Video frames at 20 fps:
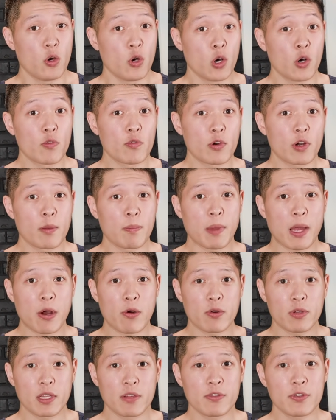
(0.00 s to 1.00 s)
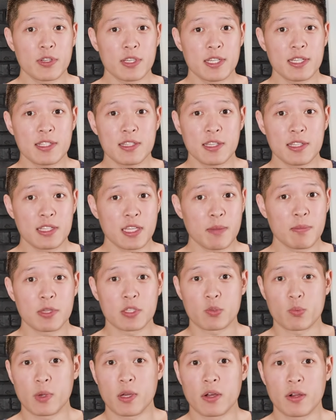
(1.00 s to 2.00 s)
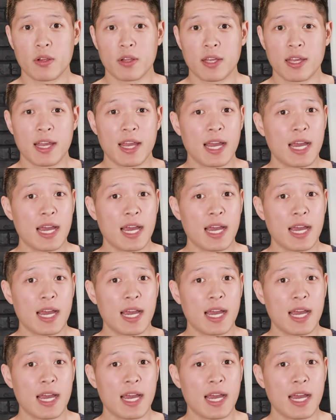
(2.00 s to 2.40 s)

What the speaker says: Overall power level is the same as well.